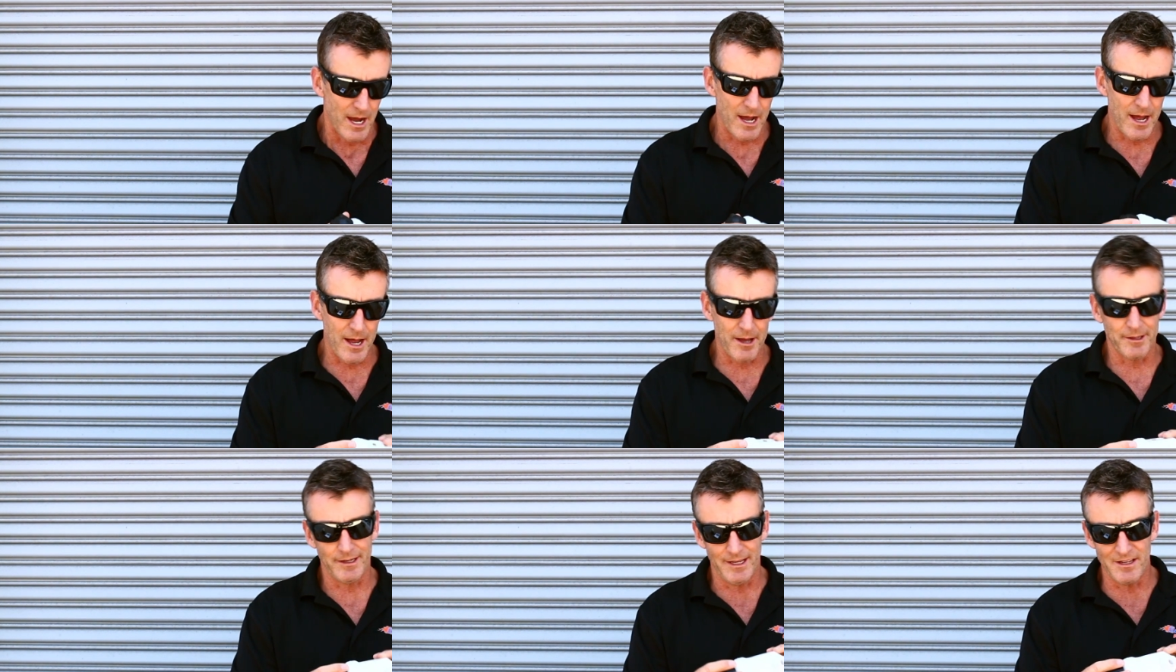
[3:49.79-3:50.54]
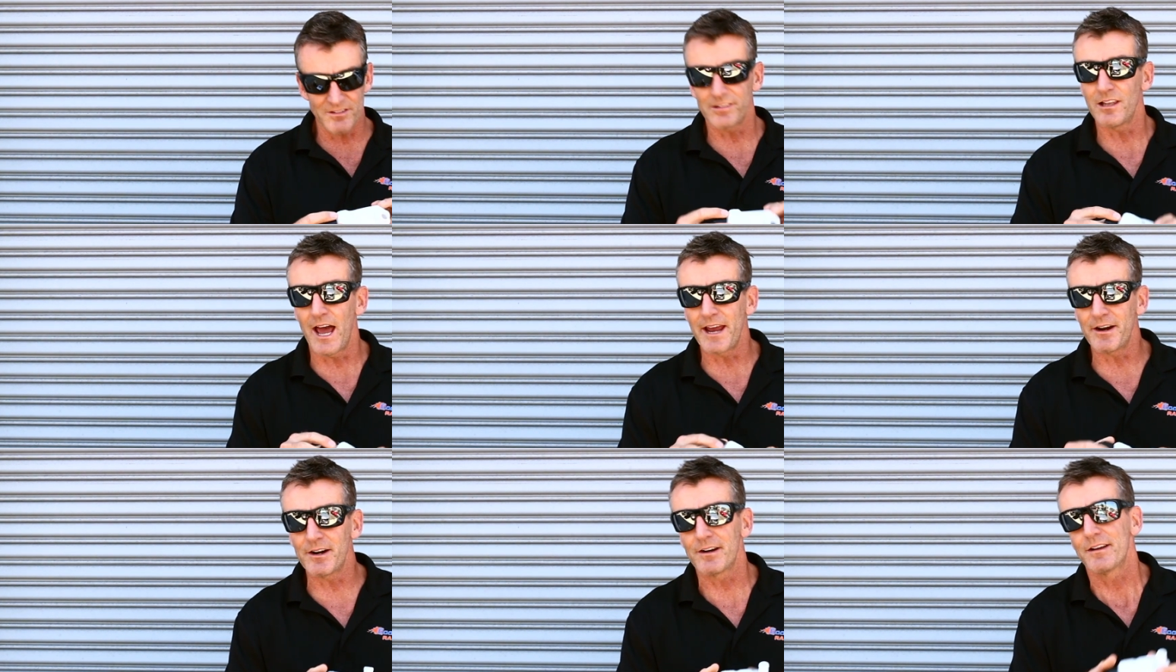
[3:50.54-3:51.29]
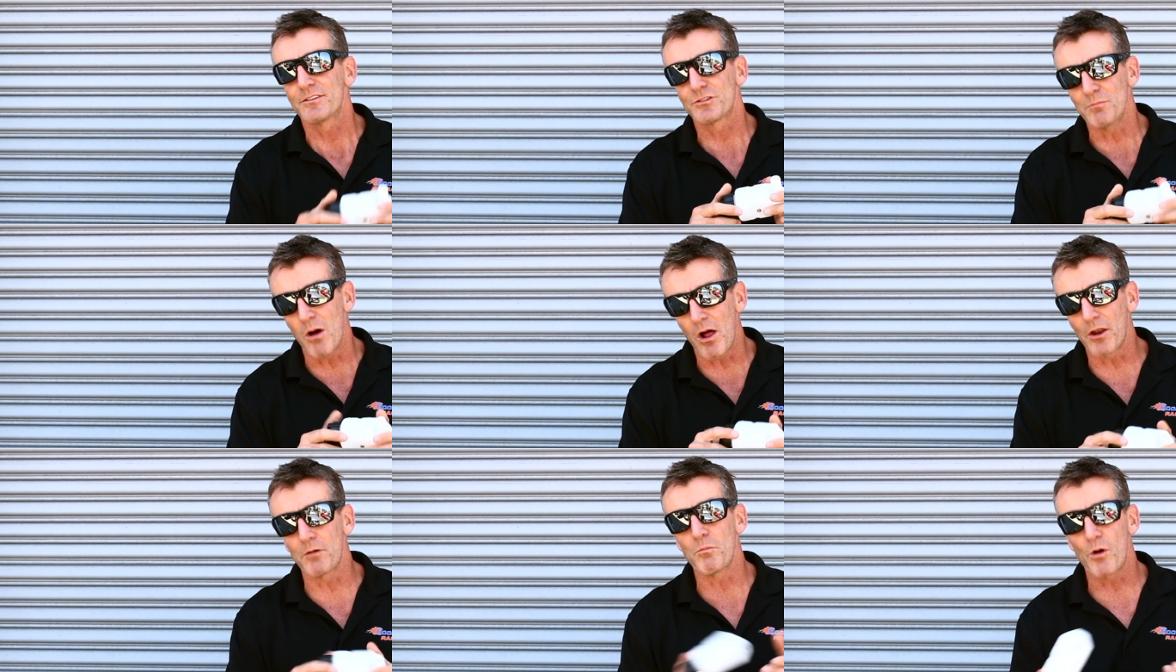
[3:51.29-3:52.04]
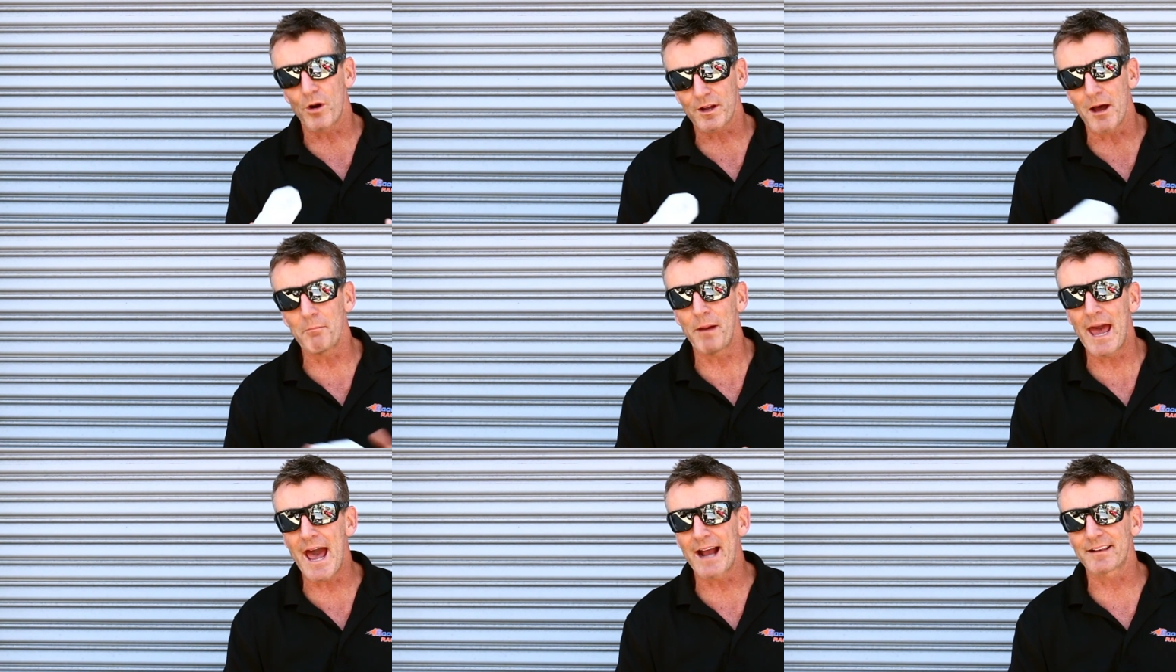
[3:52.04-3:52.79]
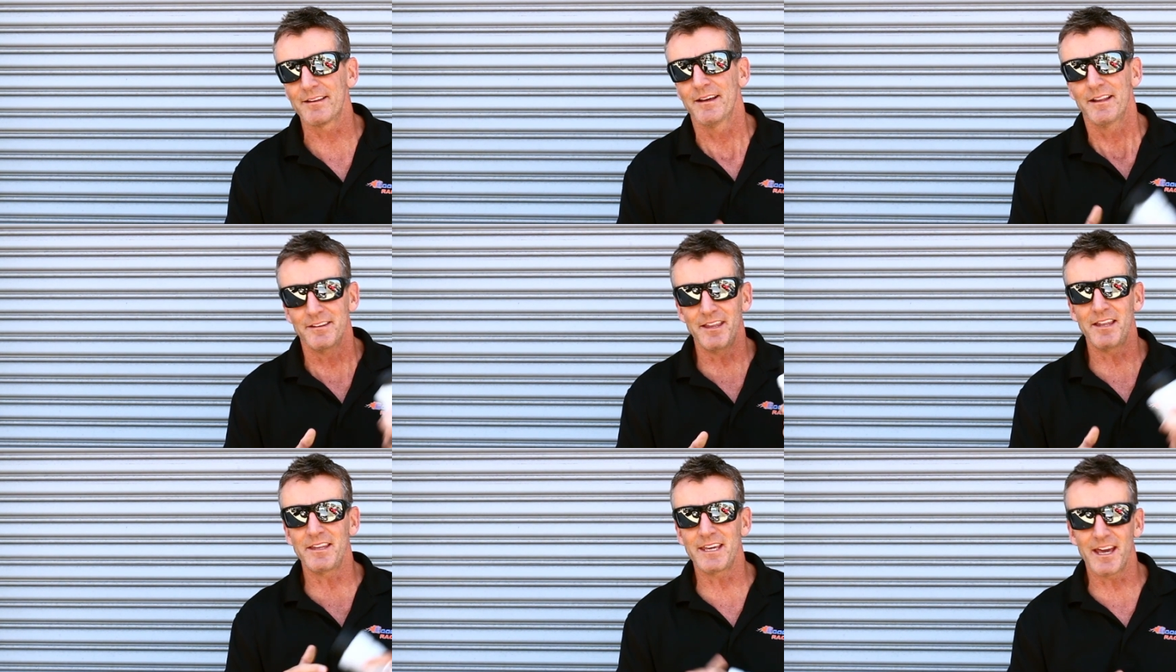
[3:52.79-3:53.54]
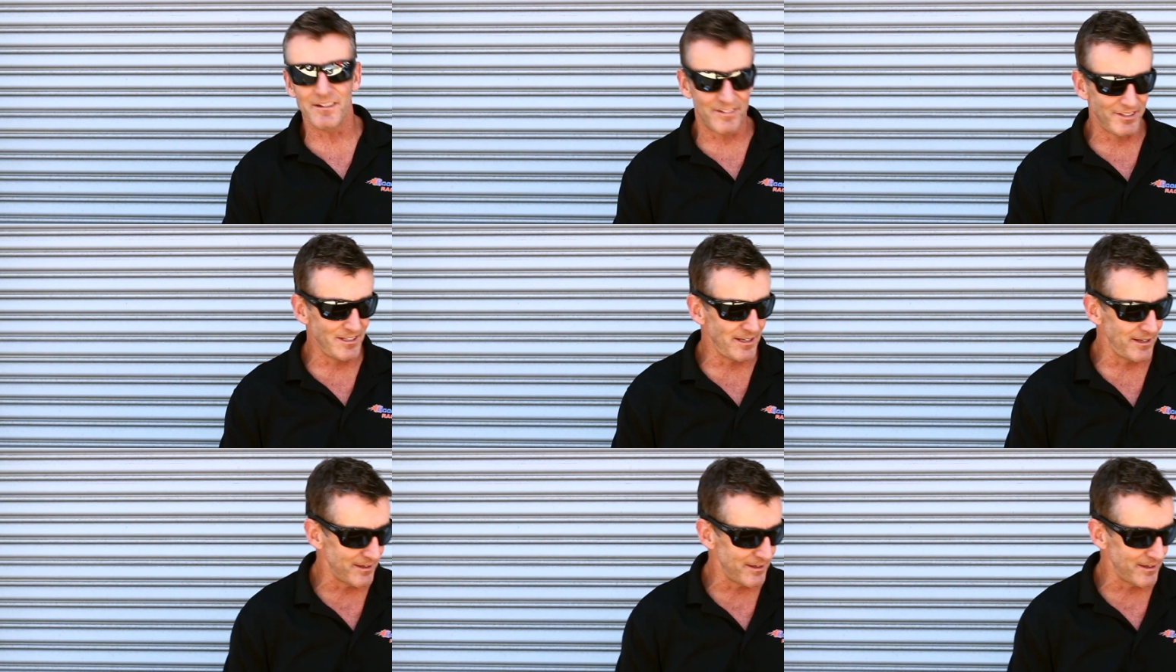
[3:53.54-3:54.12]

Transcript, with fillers: Uh, it is lighter, smaller, more compact than the N C